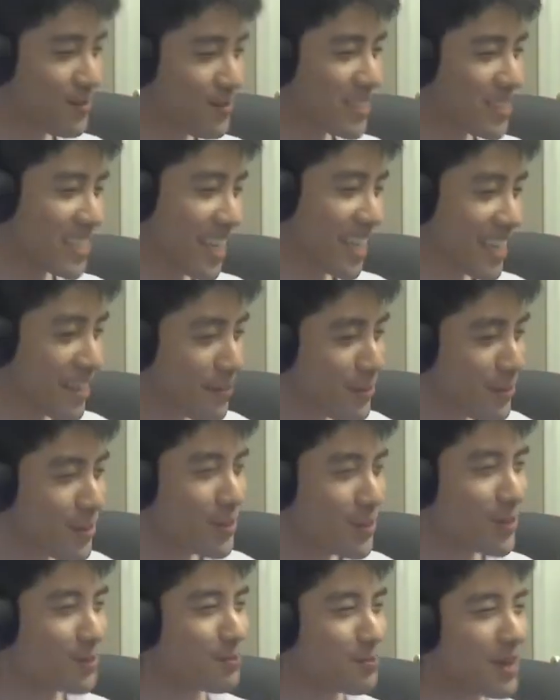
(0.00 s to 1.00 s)
it's like if
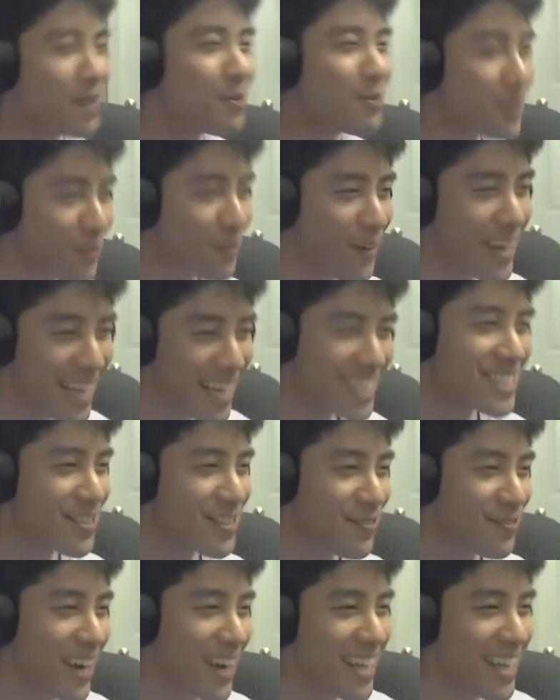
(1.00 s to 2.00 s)
you're playing with against a
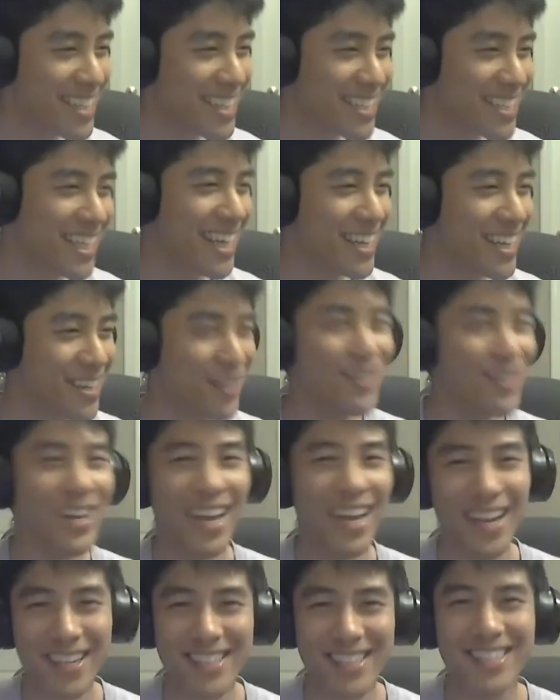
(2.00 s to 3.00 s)
friend, it's like,
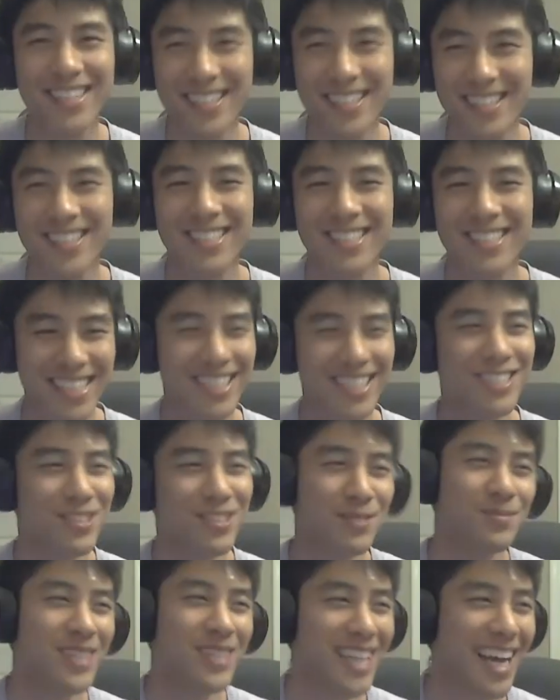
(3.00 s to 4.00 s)
okay, clearly you're just gonna
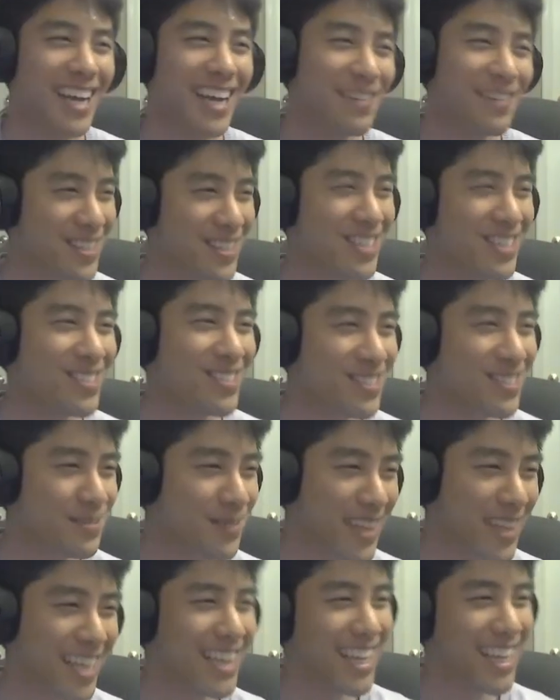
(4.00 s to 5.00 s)
shoot me down, I'm gonna lose.
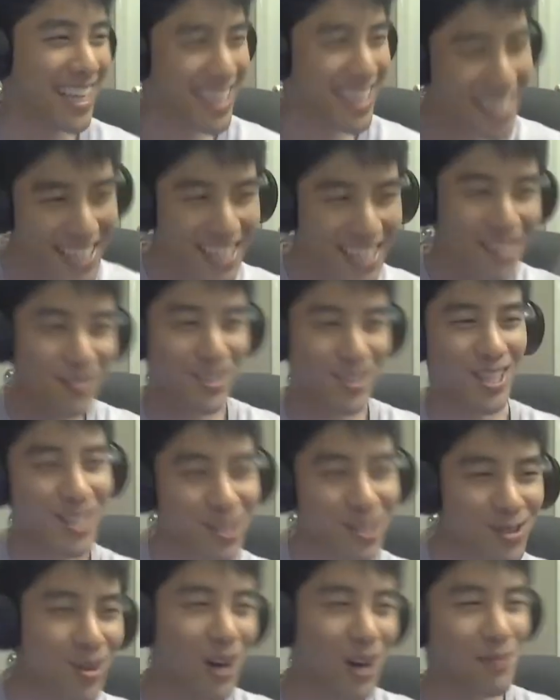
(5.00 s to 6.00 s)
But then like with this
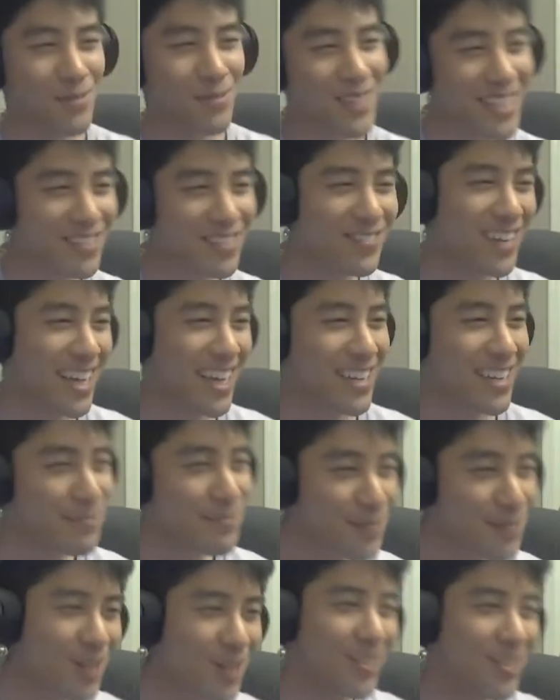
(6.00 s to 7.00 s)
cooperative kind of
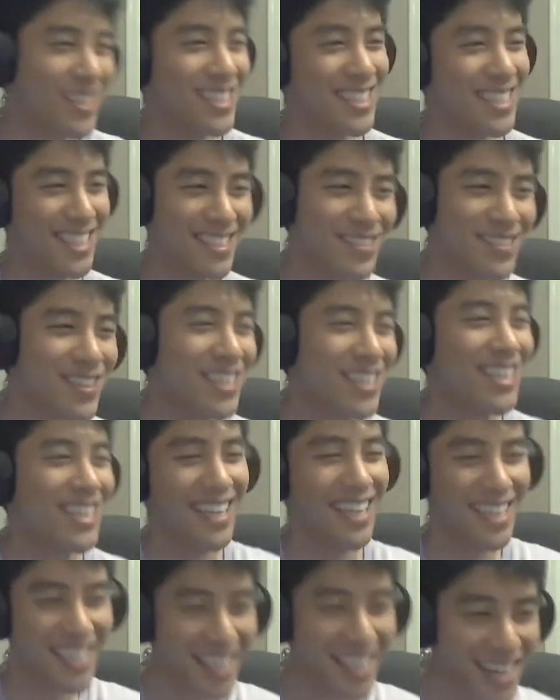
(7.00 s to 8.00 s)
mode, it's more
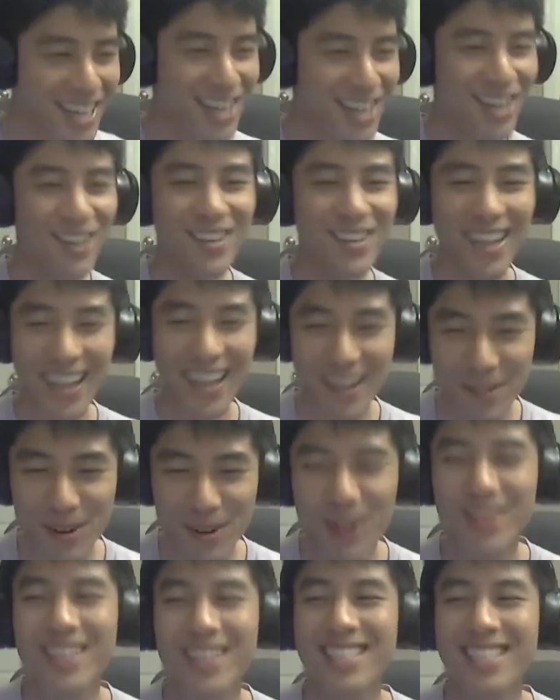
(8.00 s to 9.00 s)
like, okay, we're
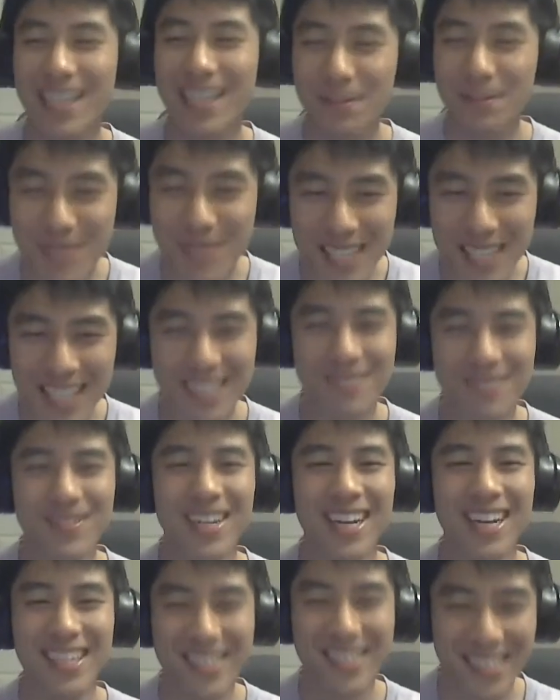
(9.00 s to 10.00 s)
on the same team and
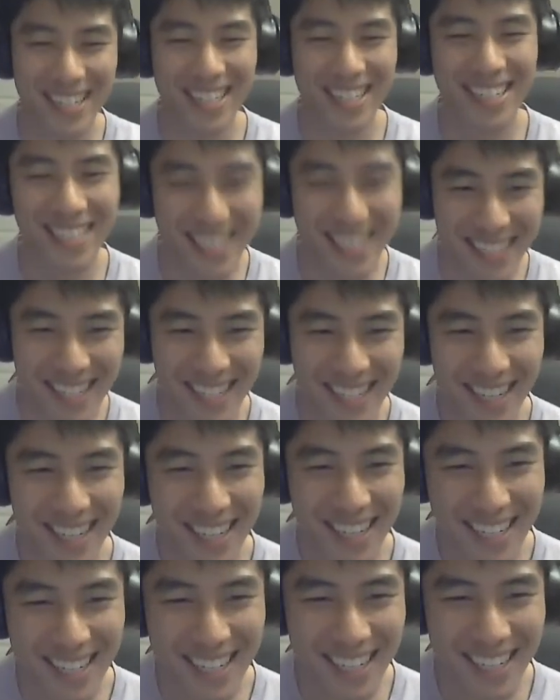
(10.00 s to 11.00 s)
I don't need to
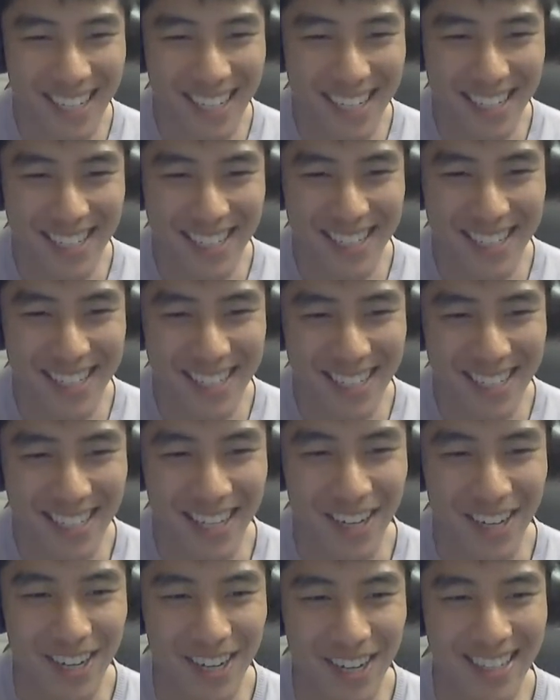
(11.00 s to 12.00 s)
get
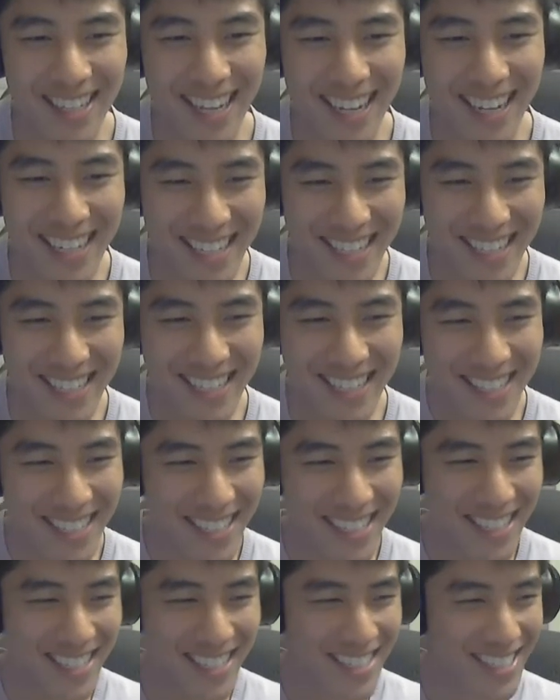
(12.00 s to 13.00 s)
all like
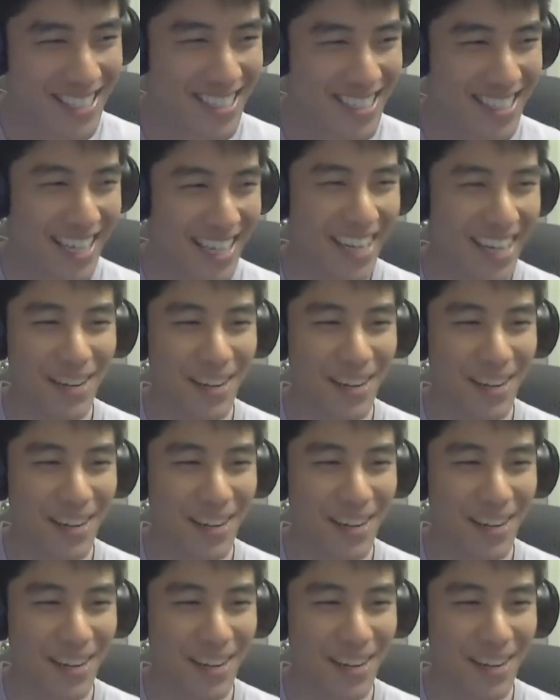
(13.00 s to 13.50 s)
scared